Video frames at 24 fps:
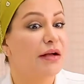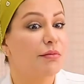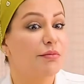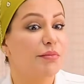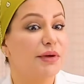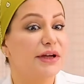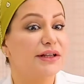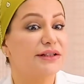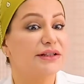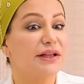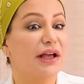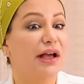
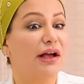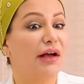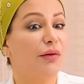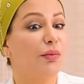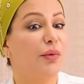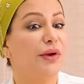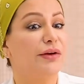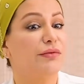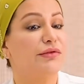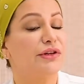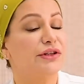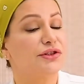But
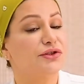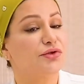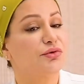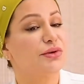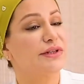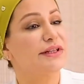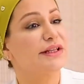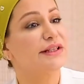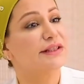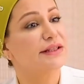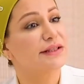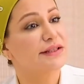when we are
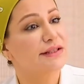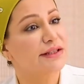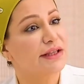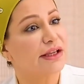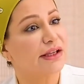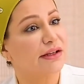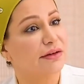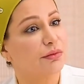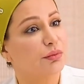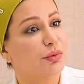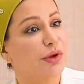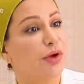treating the
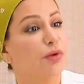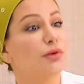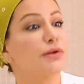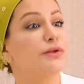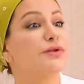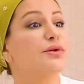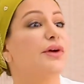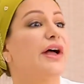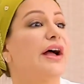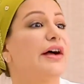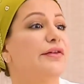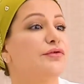skin, we
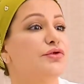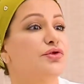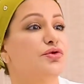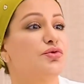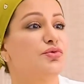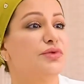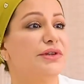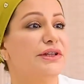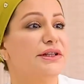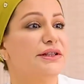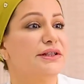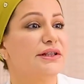also have to
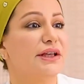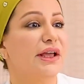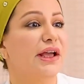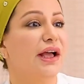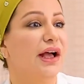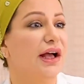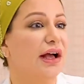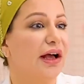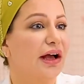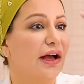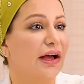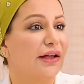treat
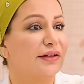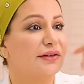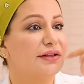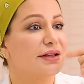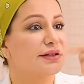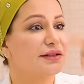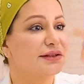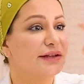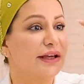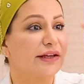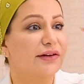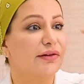the
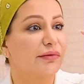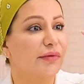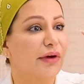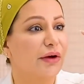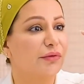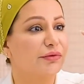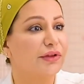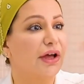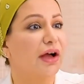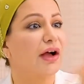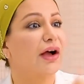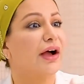skin
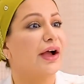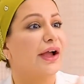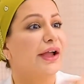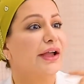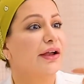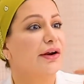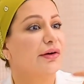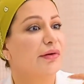around the eye,